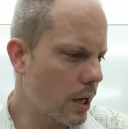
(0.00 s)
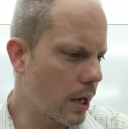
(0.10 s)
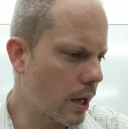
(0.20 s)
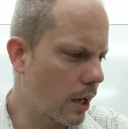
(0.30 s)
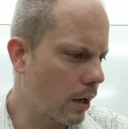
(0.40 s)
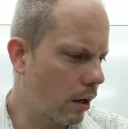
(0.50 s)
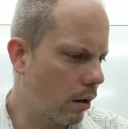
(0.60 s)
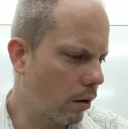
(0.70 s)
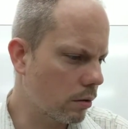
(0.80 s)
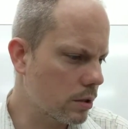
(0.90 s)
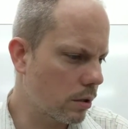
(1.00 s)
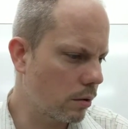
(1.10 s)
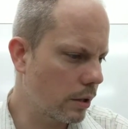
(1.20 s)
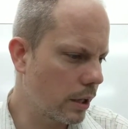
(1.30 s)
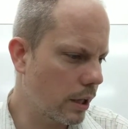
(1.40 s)
And
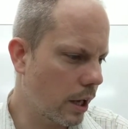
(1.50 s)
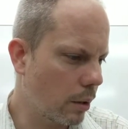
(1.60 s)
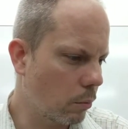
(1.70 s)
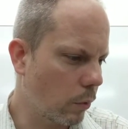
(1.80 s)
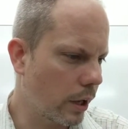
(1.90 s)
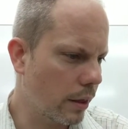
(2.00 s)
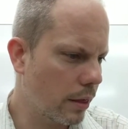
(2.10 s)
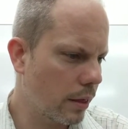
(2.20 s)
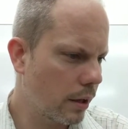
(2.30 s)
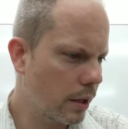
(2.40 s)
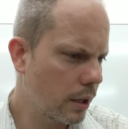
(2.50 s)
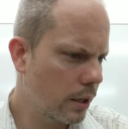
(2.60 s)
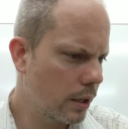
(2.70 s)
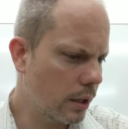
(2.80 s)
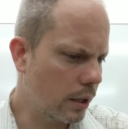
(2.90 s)
also he came with
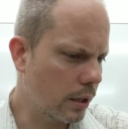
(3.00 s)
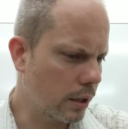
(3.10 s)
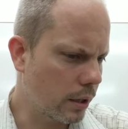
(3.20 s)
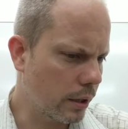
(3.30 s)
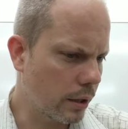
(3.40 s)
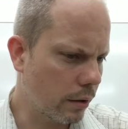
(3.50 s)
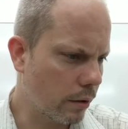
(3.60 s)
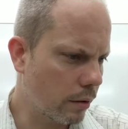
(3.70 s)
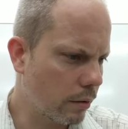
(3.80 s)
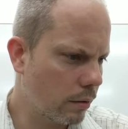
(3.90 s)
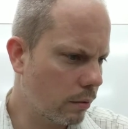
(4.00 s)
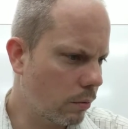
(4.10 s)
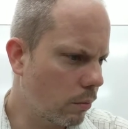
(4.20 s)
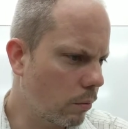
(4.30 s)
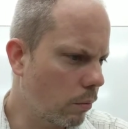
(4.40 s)
another
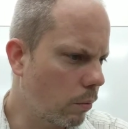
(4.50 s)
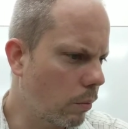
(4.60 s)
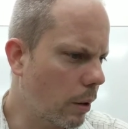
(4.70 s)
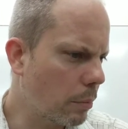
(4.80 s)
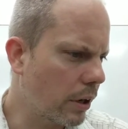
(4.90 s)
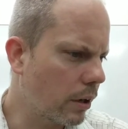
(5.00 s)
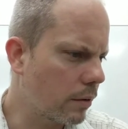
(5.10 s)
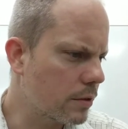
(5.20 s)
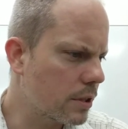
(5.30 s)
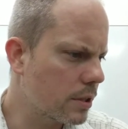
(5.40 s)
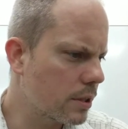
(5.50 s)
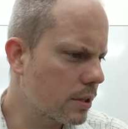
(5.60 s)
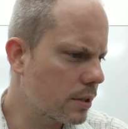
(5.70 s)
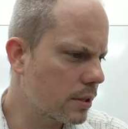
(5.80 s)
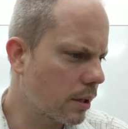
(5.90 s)
weapon of
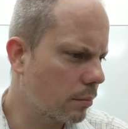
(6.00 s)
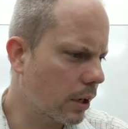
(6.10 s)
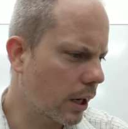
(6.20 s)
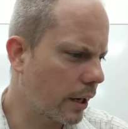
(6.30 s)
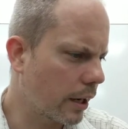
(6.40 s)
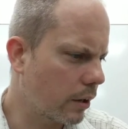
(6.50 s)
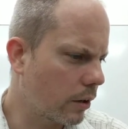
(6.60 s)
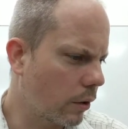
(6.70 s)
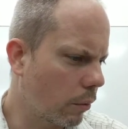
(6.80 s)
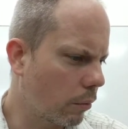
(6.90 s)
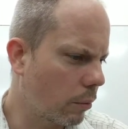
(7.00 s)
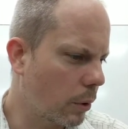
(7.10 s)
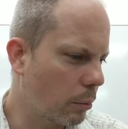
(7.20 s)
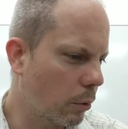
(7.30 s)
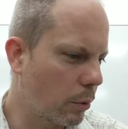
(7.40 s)
some kind. I don't
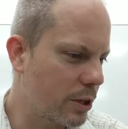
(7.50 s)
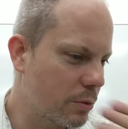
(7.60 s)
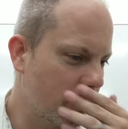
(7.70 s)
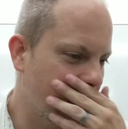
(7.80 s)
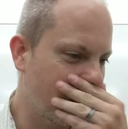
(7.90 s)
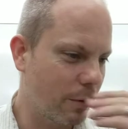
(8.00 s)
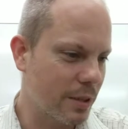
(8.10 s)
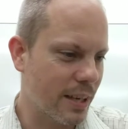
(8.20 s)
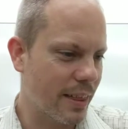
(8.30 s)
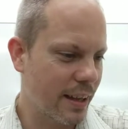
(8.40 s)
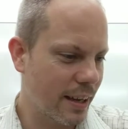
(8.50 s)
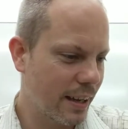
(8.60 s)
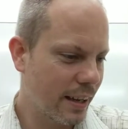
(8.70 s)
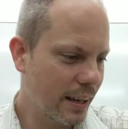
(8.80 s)
remember which one it was. I think